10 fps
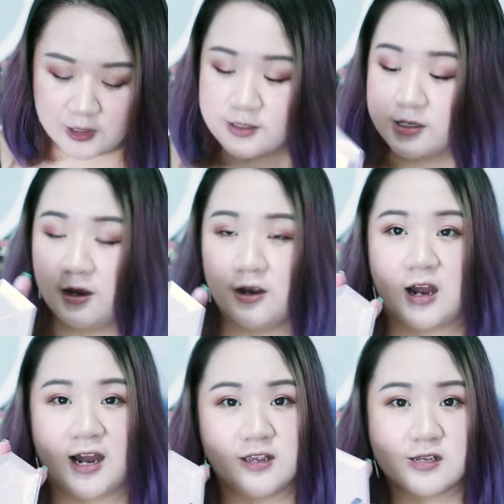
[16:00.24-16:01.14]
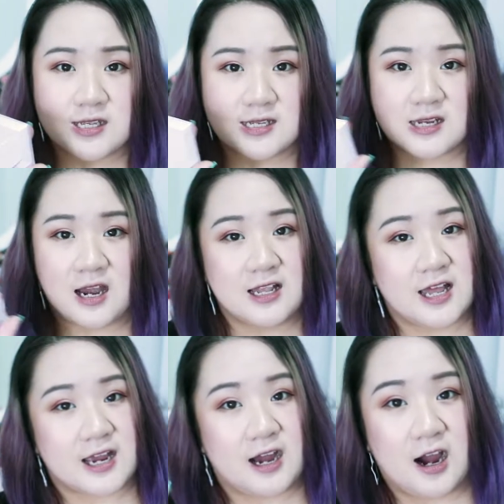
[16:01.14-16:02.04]
So I use this kind of
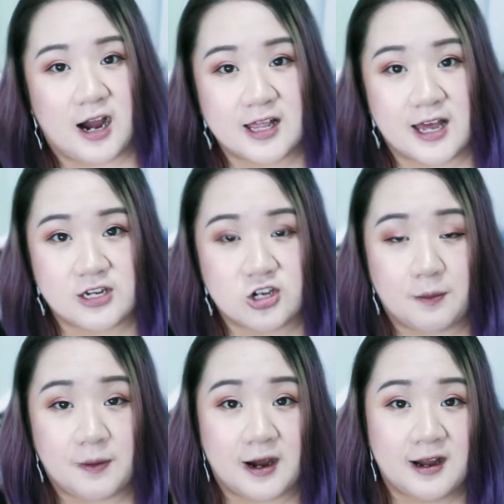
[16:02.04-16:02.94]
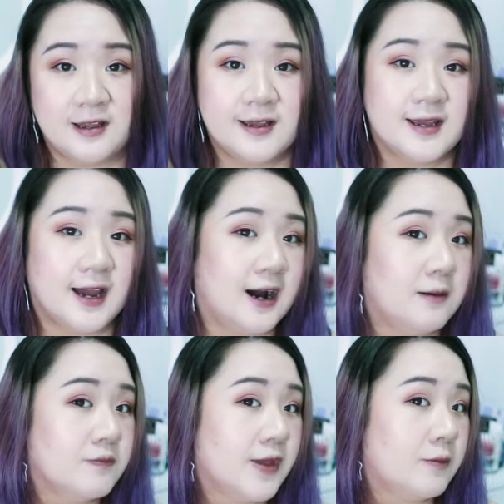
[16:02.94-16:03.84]
like a highlight topper.
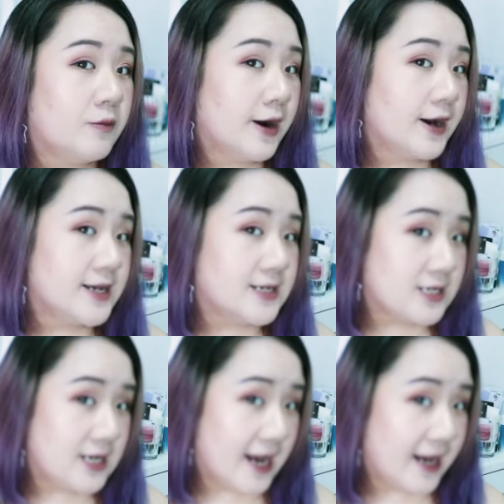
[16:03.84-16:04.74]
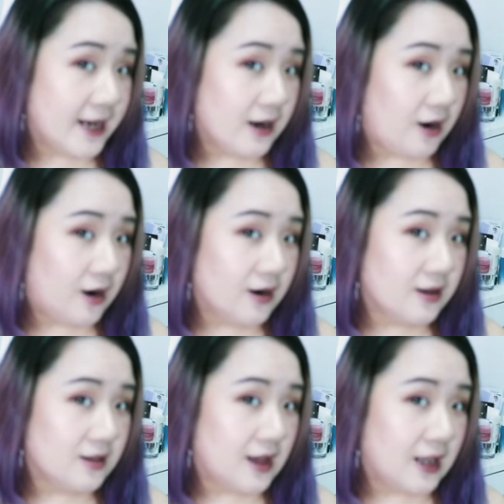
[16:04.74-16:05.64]
I'm wearing it today
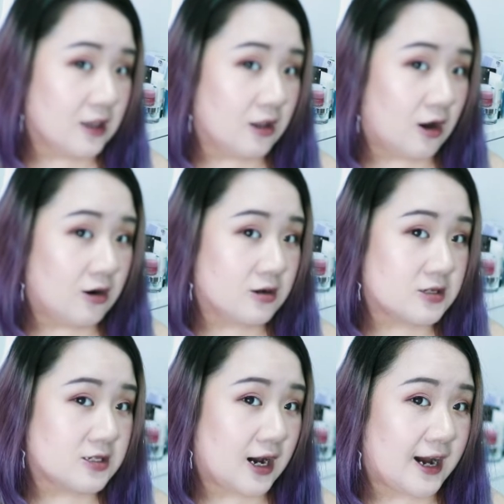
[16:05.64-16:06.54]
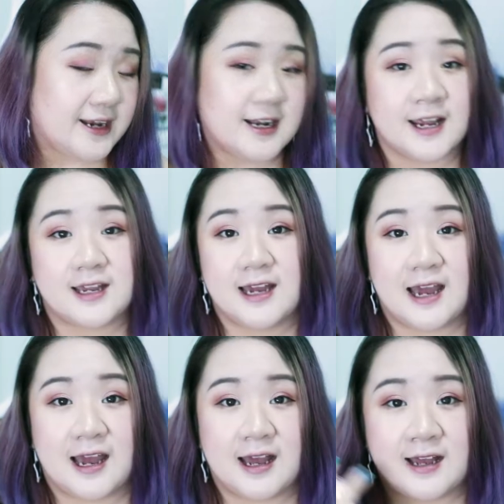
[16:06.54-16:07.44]
alongside like
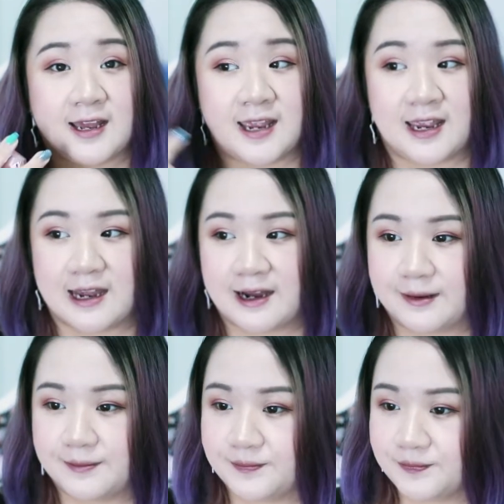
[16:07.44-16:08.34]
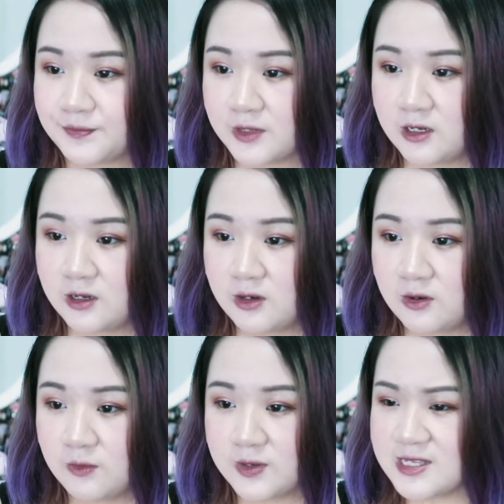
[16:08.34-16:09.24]
a
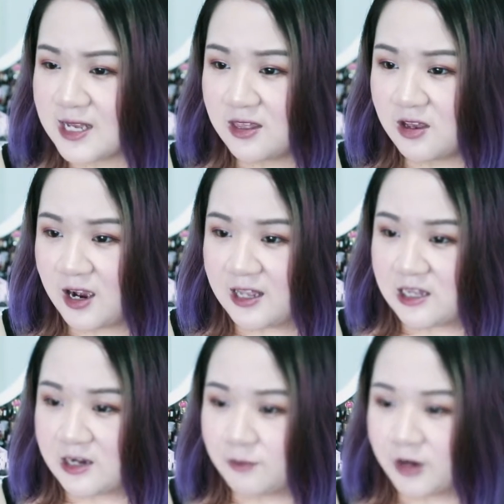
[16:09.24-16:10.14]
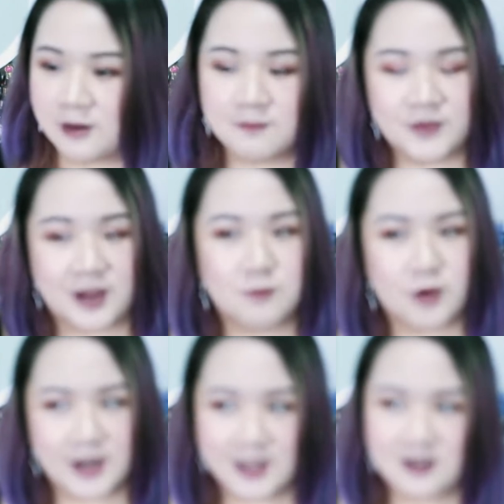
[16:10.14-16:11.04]
what's the other highlight I'm wearing? I'm
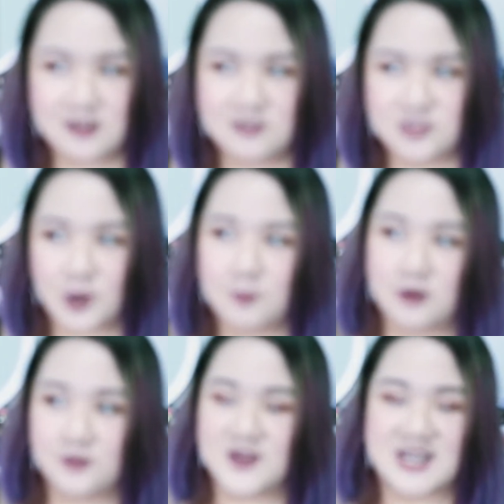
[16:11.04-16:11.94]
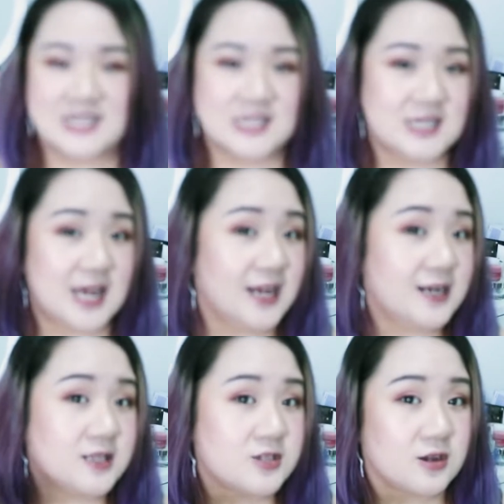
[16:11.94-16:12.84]
wearing it on top of a
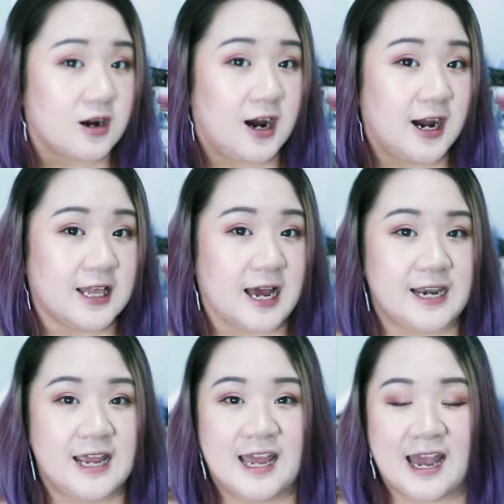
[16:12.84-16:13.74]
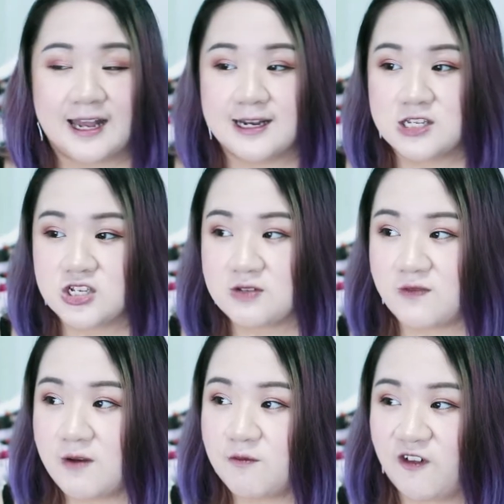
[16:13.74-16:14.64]
standard sort of highlight, and it's just
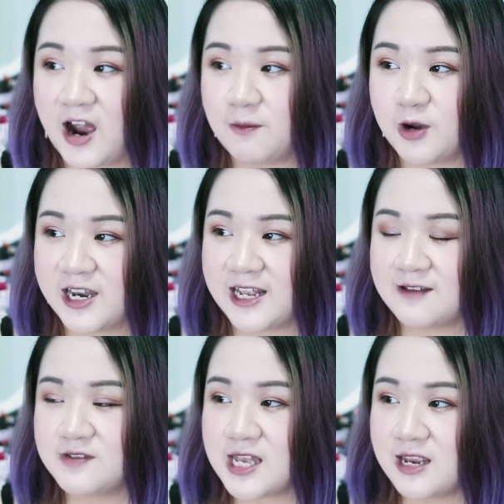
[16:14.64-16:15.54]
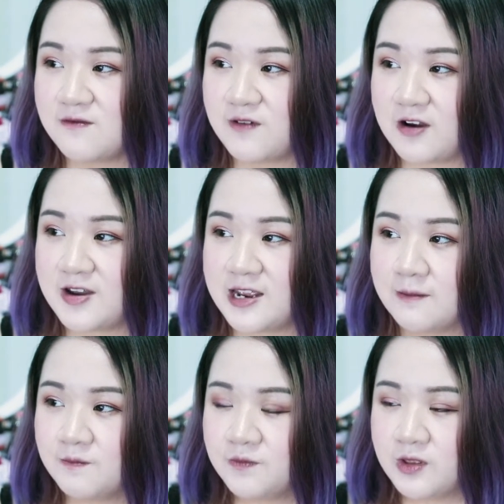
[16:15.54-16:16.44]
very vibrant. It gives like a very
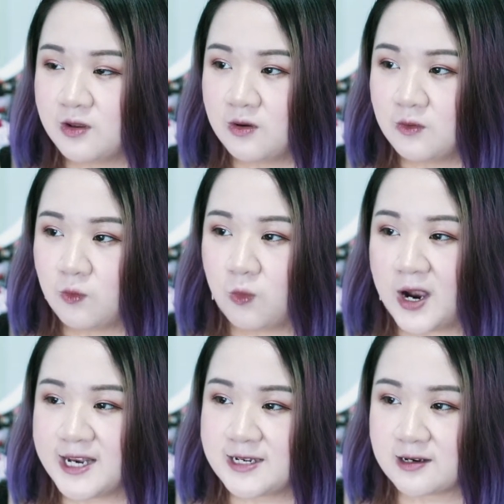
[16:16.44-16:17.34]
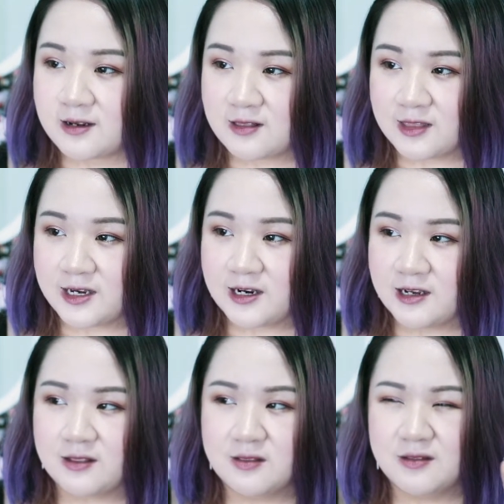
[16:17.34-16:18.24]
white
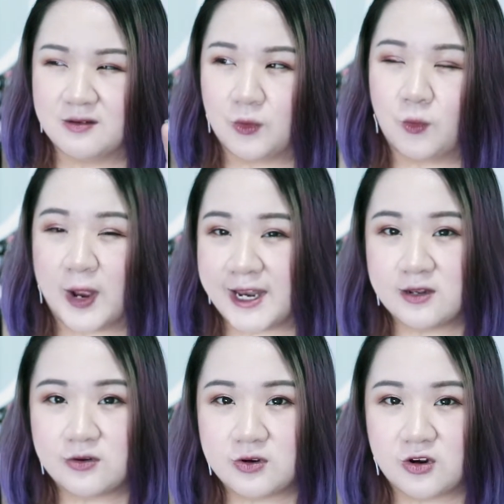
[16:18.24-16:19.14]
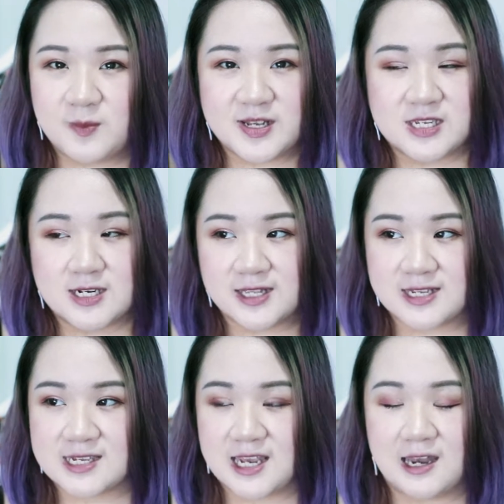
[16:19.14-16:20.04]
glitter wet look almost to the
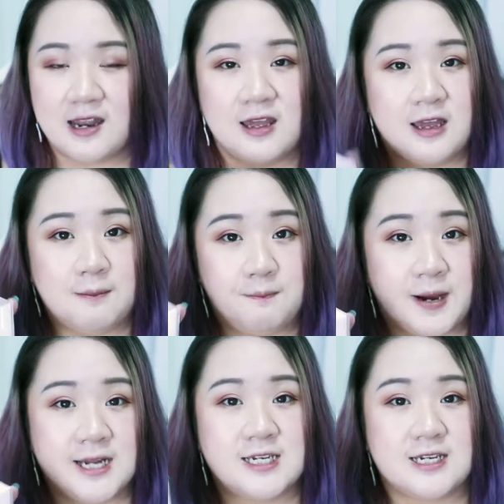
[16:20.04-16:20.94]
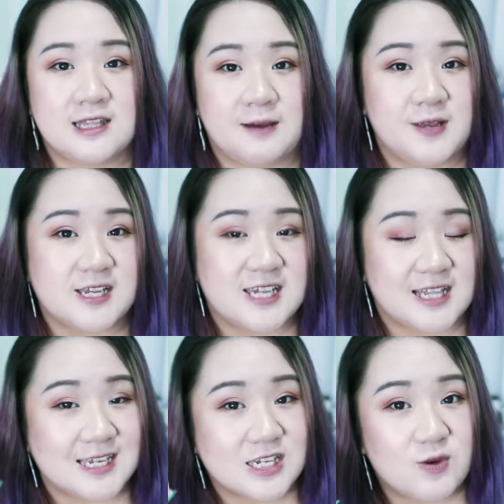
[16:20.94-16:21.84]
skin. But that being
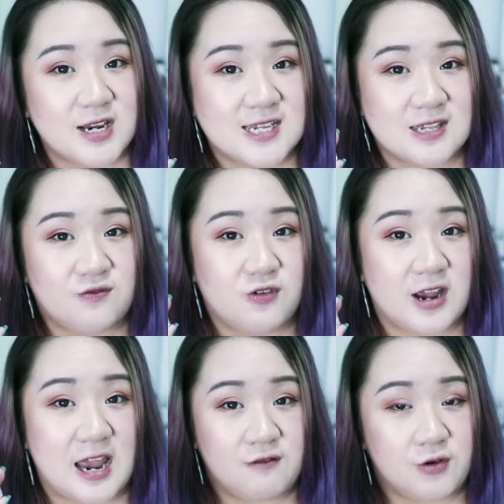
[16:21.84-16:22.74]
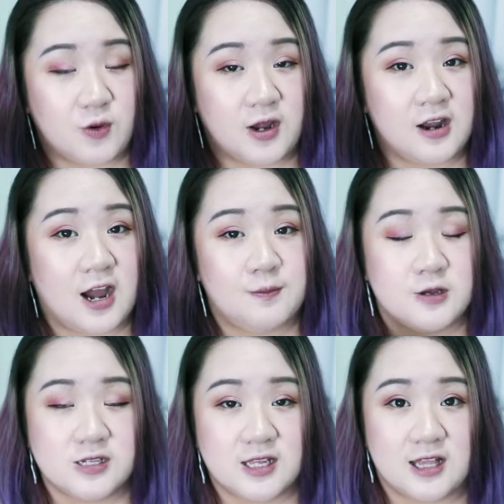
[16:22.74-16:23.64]
said, this one isn't for everyone. I
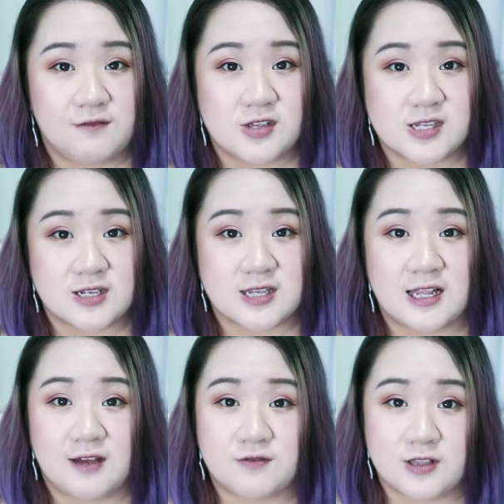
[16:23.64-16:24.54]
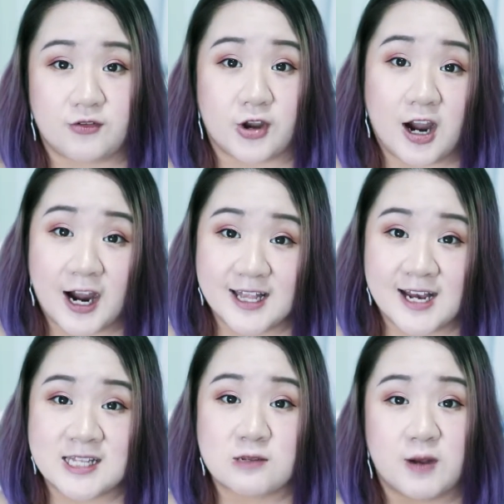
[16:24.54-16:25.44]
personally love this because I love glittery
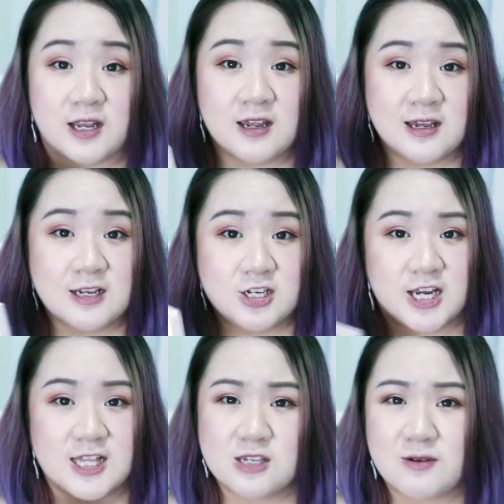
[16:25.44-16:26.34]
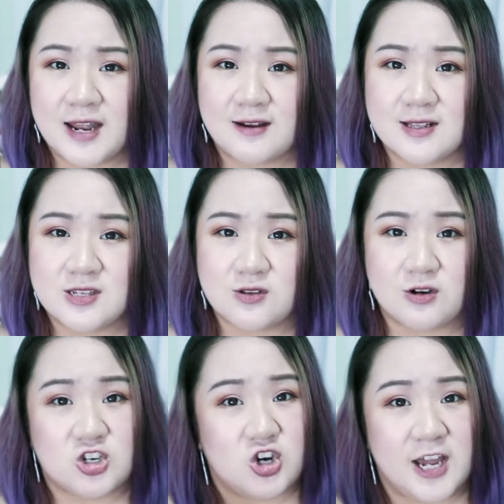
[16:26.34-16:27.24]
highlights, but check this one out in
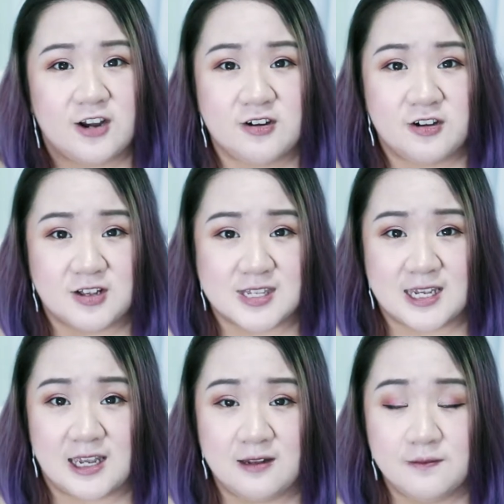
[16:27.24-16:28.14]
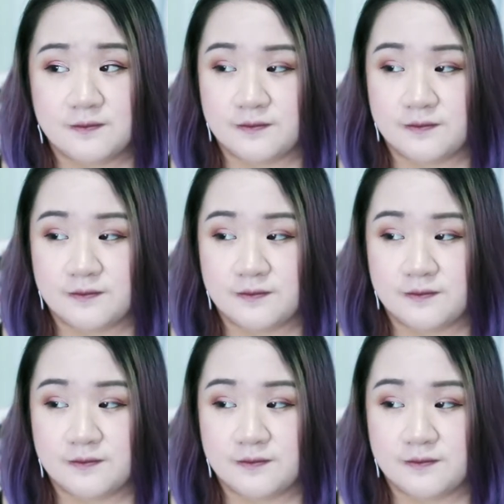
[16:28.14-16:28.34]
store. Try it on your skin,